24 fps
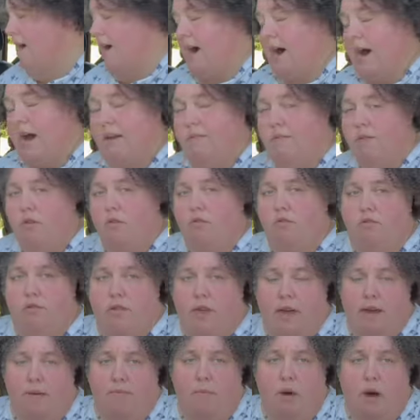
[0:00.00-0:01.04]
I've used
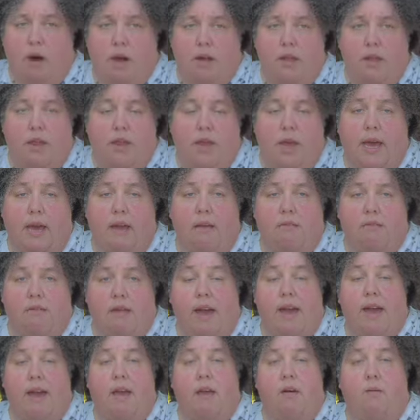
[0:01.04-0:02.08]
them on things
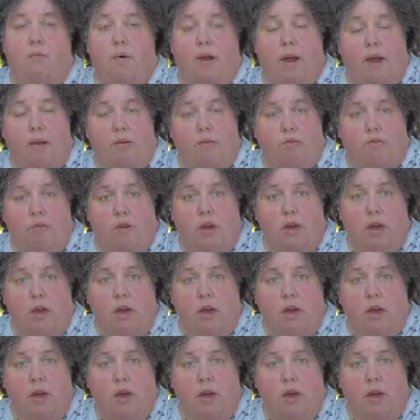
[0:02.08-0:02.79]
like when I was